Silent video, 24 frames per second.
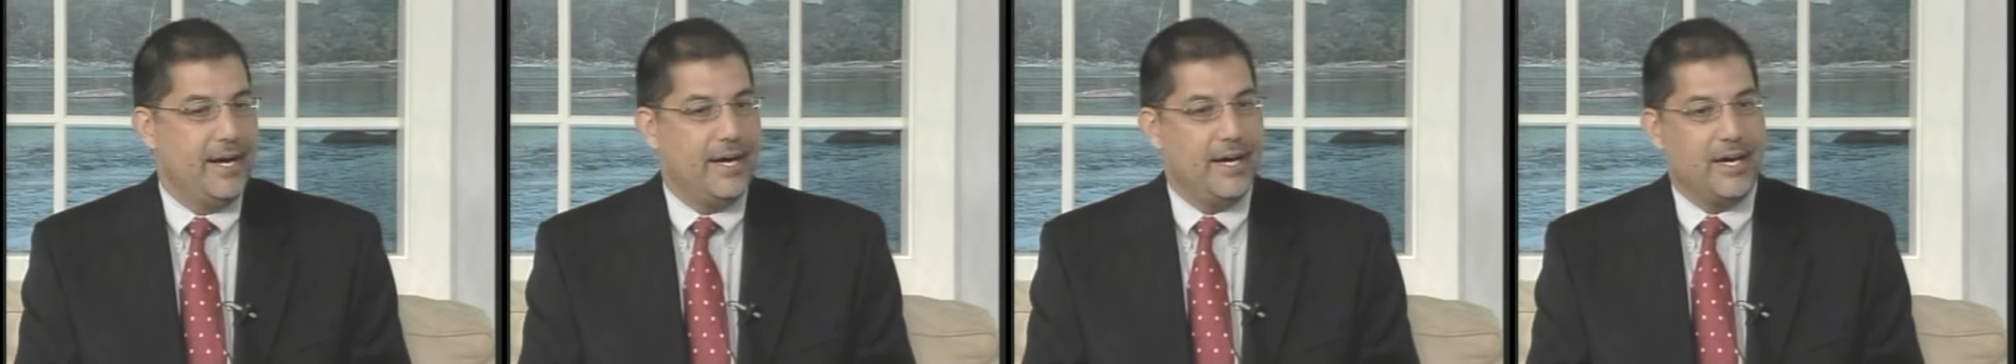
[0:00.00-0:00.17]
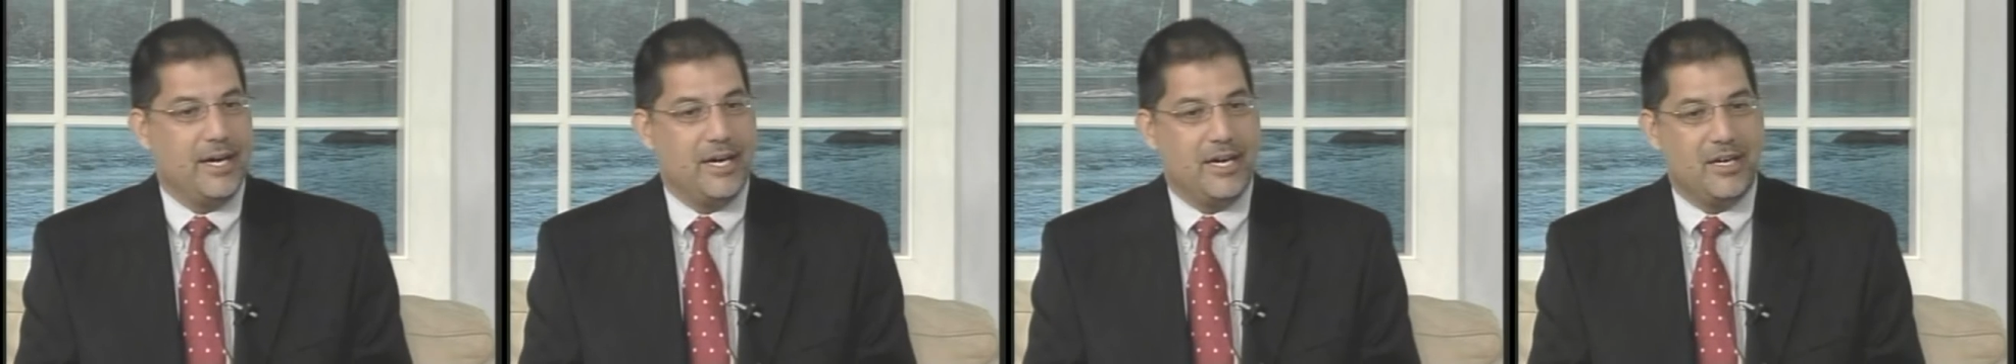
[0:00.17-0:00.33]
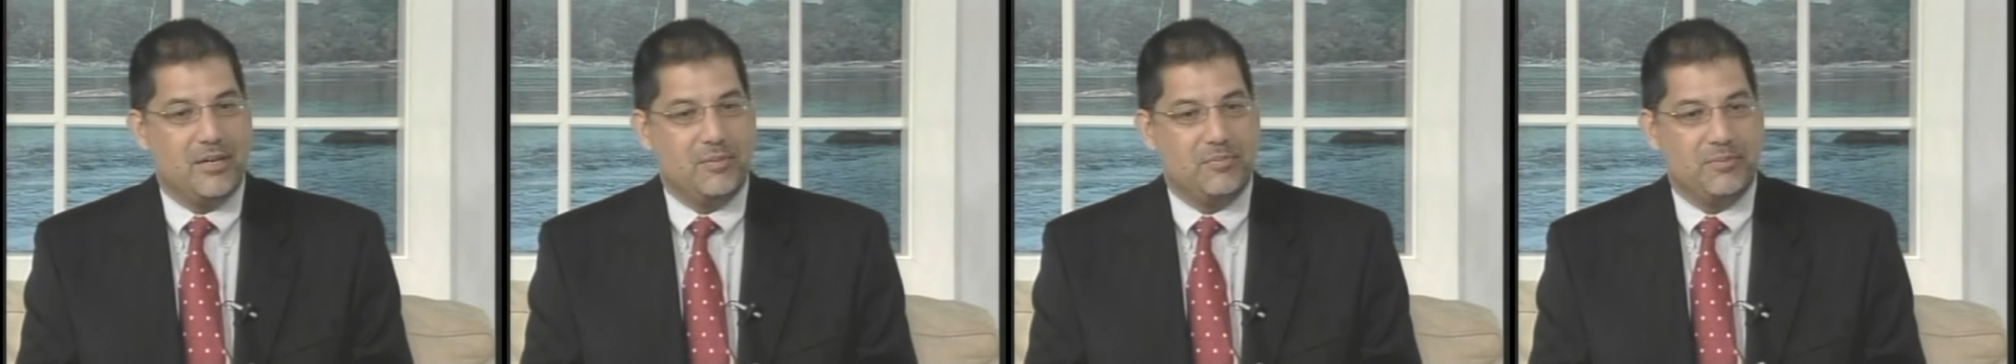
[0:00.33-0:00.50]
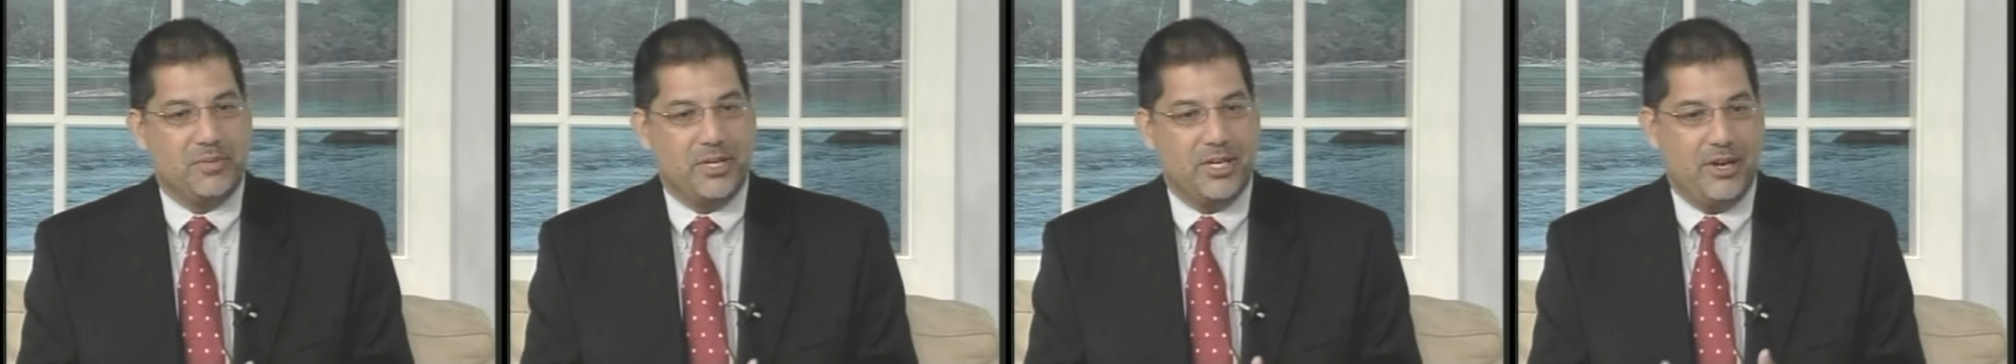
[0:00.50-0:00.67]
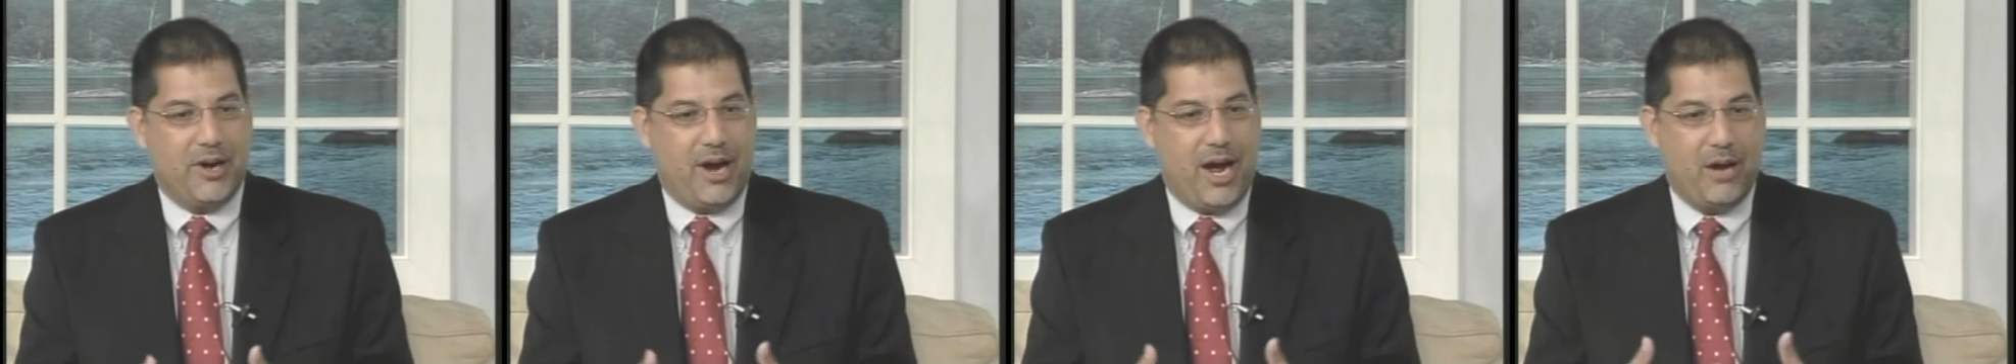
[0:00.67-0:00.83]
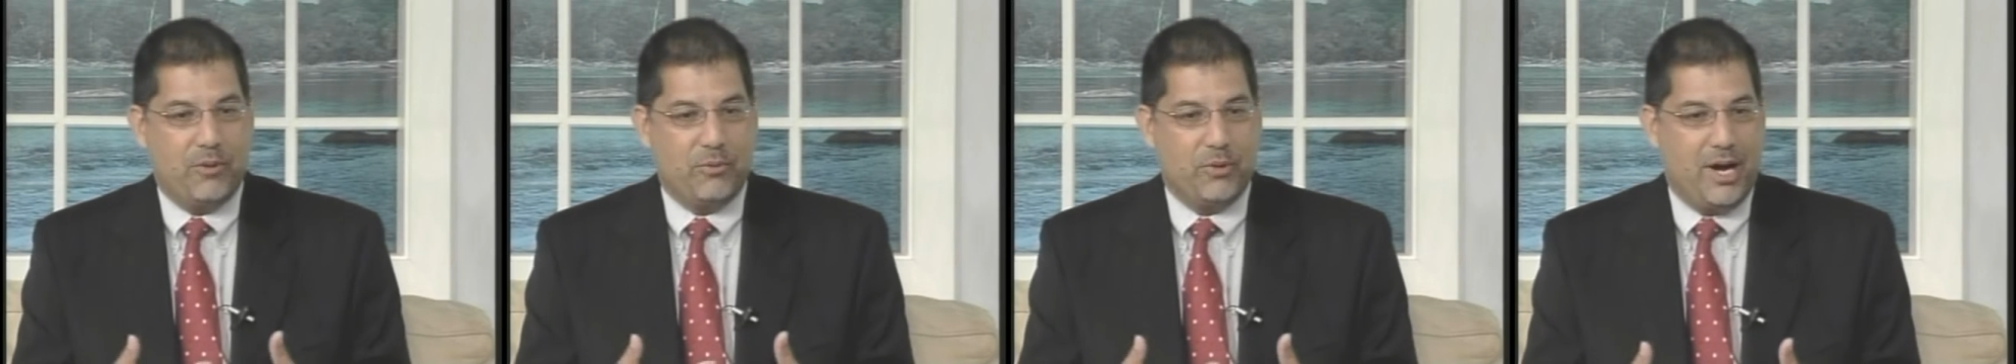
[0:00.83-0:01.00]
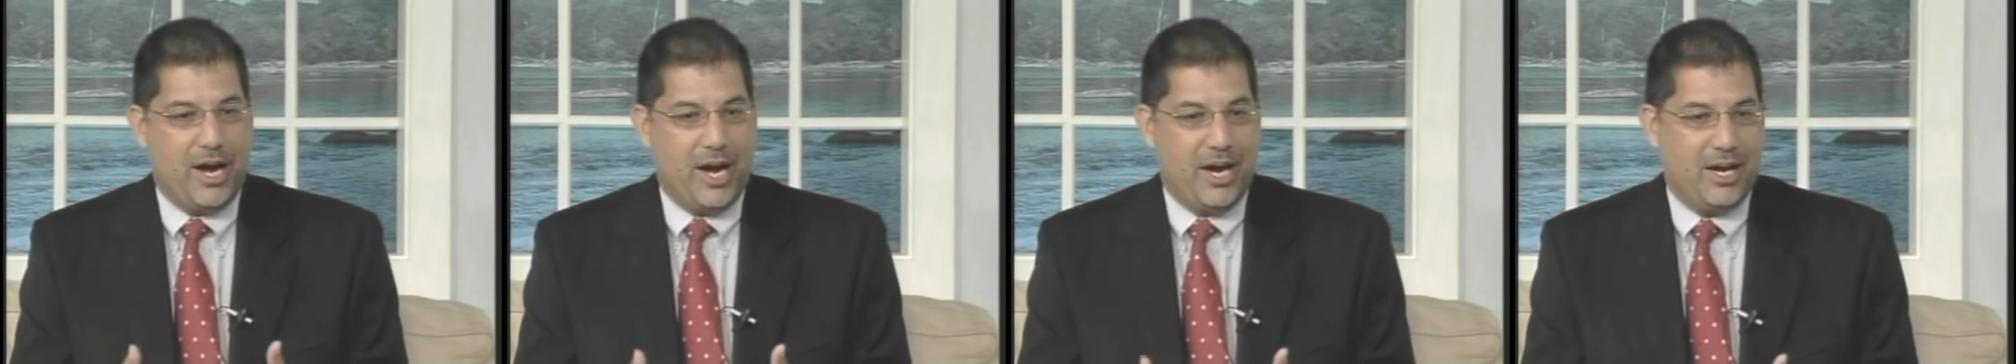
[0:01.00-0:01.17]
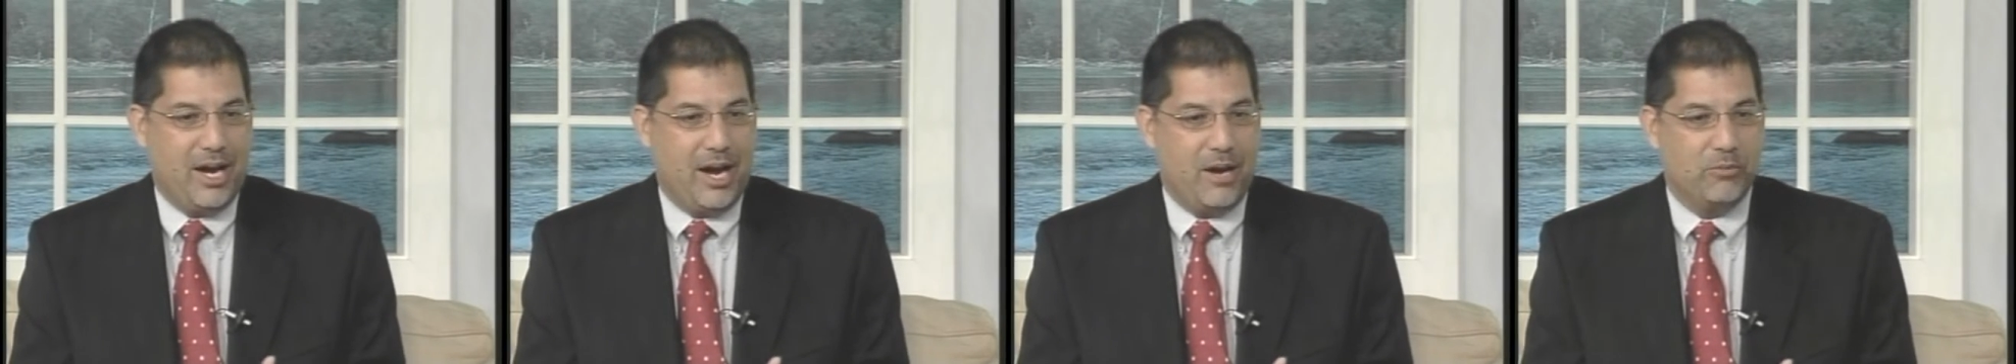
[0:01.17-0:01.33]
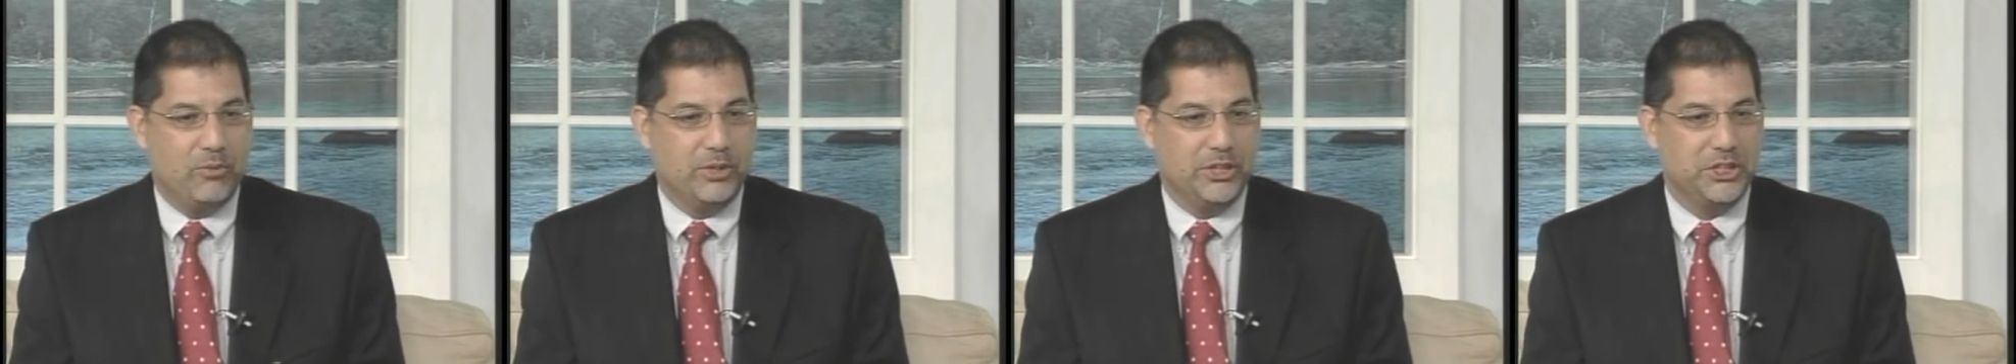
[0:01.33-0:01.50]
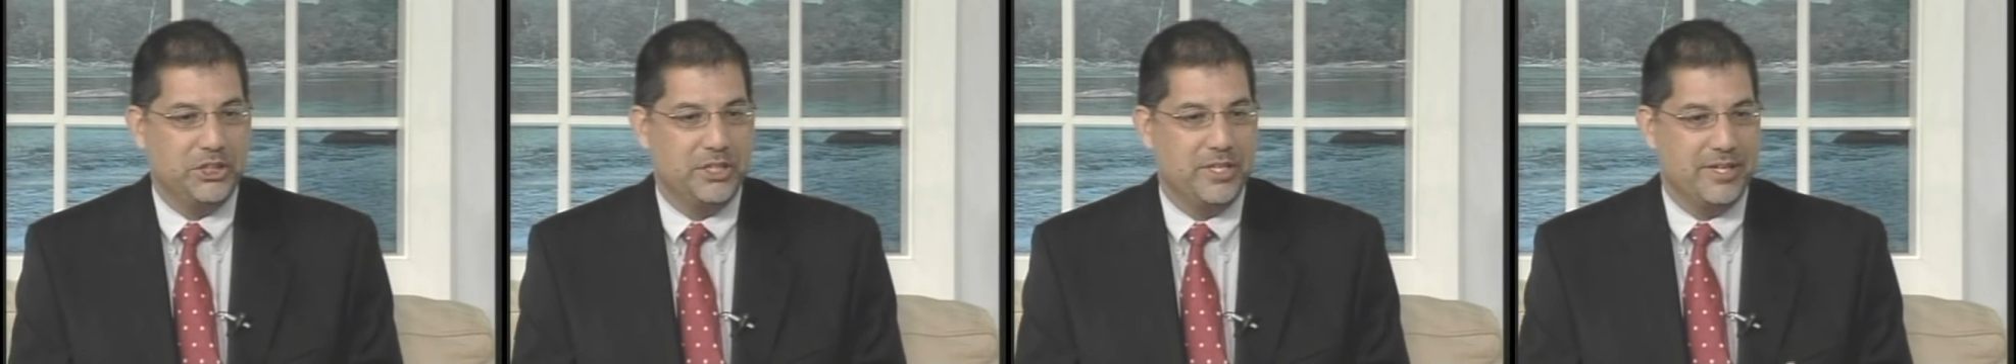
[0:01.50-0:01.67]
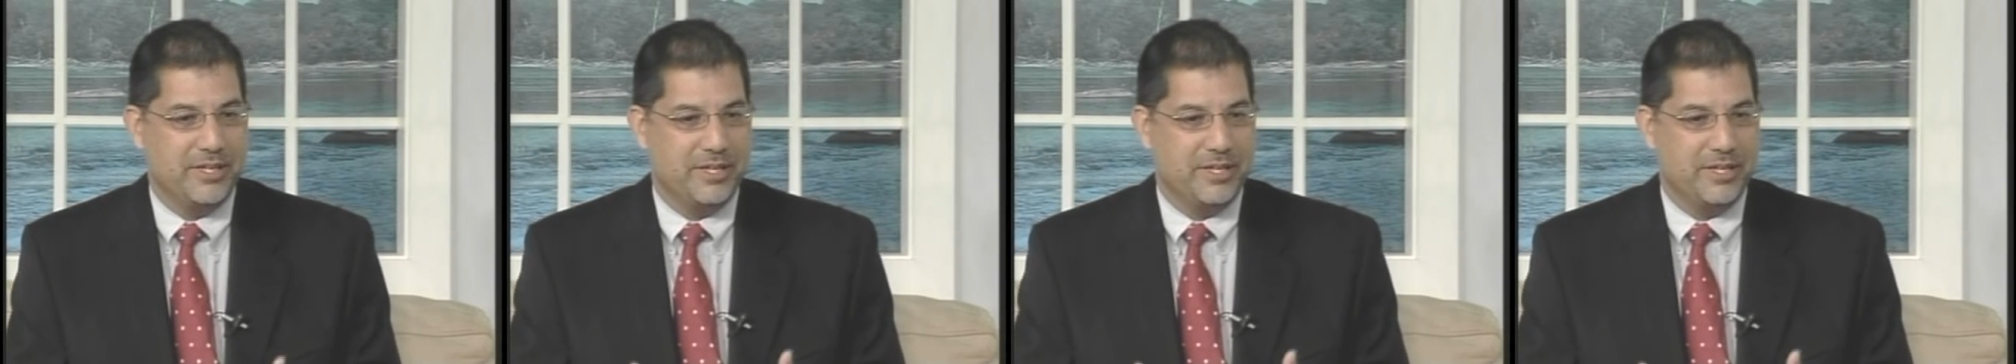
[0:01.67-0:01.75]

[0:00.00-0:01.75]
I wish